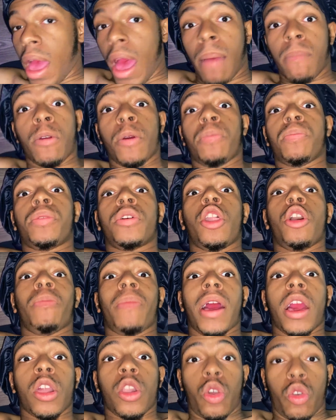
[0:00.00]
I'm gonna put on
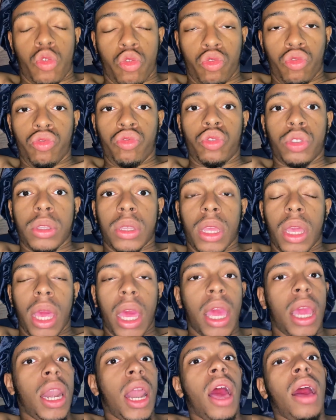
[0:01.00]
my clothes
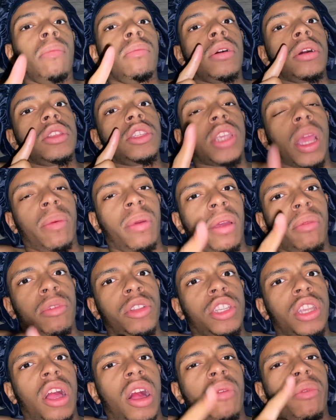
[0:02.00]
and I'm gonna chop it up
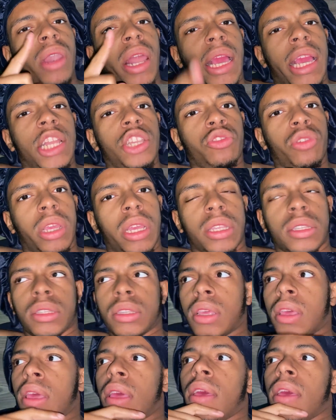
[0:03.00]
with y'all when I get dressed.